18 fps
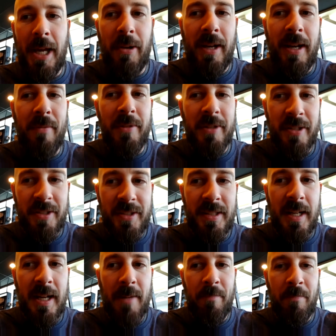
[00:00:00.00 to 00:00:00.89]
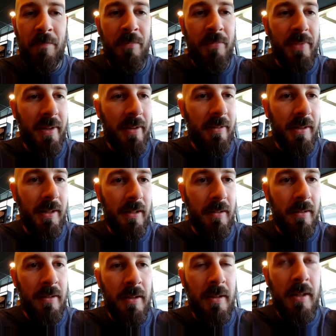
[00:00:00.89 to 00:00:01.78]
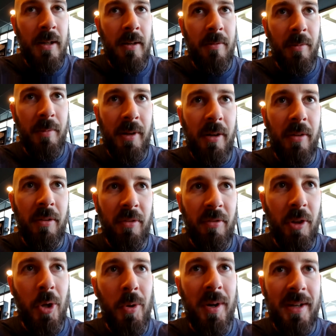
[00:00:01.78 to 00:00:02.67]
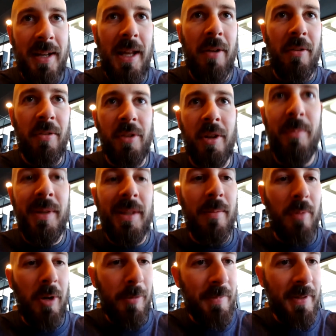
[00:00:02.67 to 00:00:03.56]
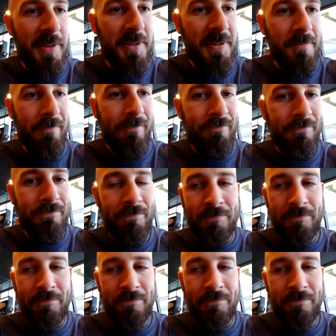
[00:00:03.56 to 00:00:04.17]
without having to stop, right? From there, the slowing down is going to be the burpees.